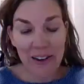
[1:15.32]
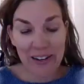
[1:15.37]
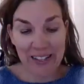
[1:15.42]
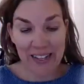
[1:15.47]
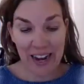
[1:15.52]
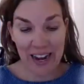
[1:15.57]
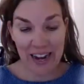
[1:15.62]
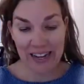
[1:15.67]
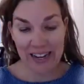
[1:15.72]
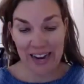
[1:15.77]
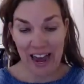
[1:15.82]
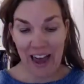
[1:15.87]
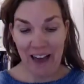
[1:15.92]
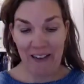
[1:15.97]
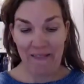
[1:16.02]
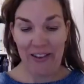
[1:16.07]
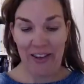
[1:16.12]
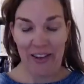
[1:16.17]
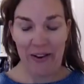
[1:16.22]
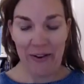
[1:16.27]
excited to
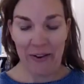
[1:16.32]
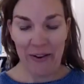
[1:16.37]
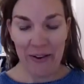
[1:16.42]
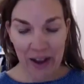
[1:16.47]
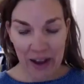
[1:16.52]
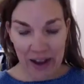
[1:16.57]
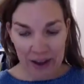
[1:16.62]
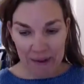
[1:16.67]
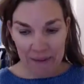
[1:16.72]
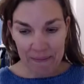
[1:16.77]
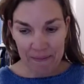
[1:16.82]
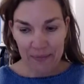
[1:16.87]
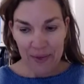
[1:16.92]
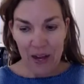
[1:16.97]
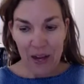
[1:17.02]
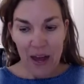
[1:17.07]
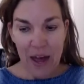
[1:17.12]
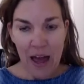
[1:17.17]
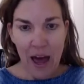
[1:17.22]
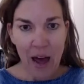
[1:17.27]
have you.
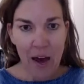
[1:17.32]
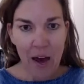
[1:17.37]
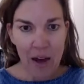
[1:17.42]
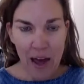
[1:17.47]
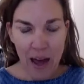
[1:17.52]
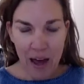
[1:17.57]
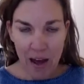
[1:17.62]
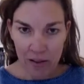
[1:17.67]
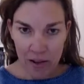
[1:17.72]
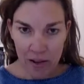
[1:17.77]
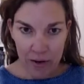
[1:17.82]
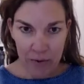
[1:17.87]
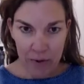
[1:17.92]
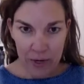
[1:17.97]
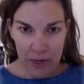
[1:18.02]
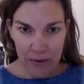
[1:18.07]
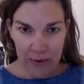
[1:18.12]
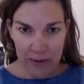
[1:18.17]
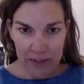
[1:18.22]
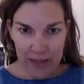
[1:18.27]
How long were
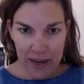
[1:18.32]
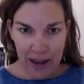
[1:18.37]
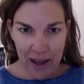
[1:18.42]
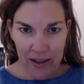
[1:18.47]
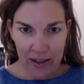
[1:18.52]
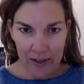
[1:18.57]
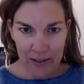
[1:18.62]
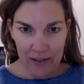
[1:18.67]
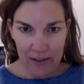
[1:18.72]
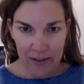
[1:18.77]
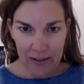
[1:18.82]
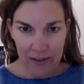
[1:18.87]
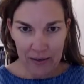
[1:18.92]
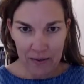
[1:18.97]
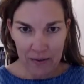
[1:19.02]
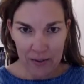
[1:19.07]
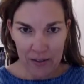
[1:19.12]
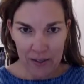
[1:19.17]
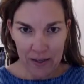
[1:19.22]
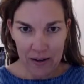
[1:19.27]
you in Dallas?
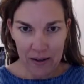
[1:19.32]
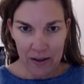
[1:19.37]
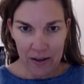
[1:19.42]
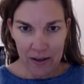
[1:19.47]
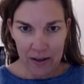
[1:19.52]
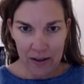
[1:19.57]
Is it?